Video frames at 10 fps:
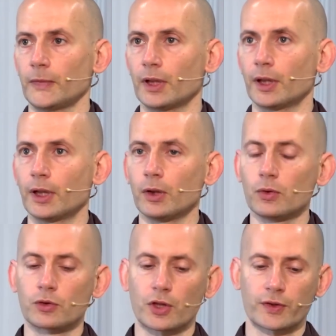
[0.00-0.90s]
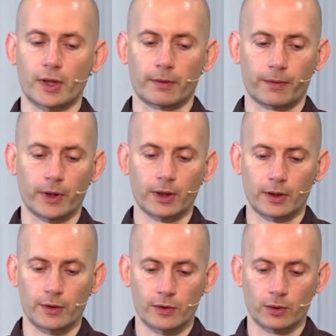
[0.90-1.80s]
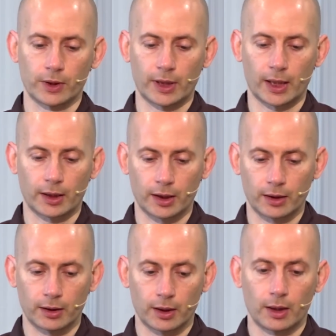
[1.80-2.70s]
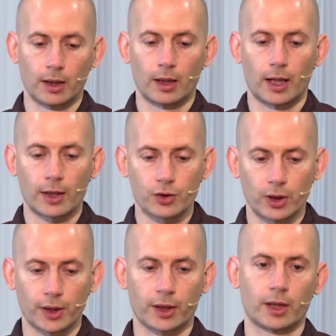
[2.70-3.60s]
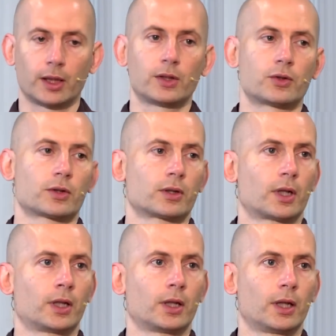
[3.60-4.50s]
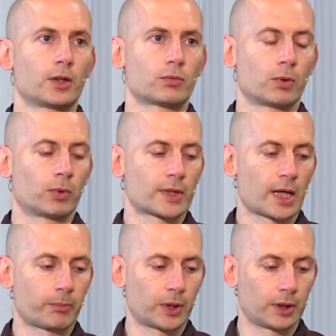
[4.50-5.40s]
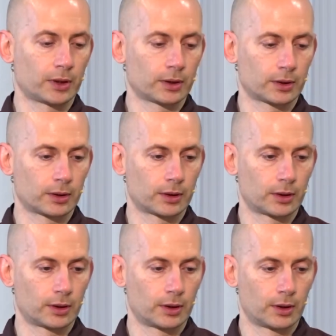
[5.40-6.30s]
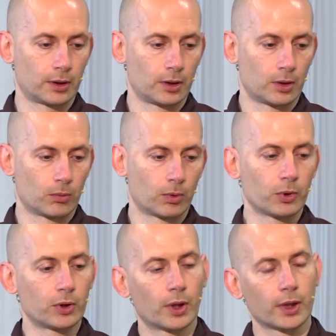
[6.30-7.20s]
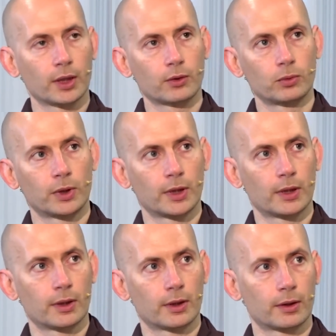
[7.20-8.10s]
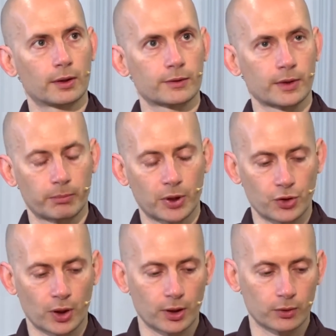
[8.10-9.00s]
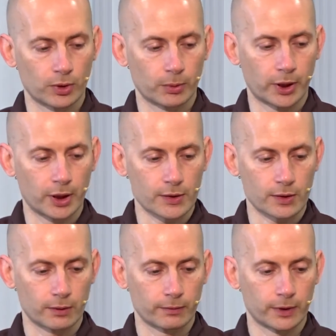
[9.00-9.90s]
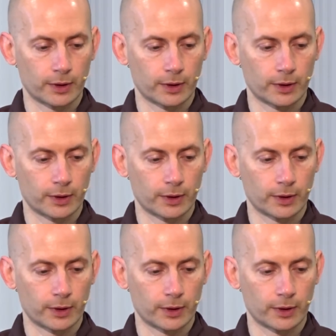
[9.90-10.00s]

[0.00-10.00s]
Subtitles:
Can I use just enough thinking so that I can actually engage with what's happening? When we go again to the sampajana, to the parts of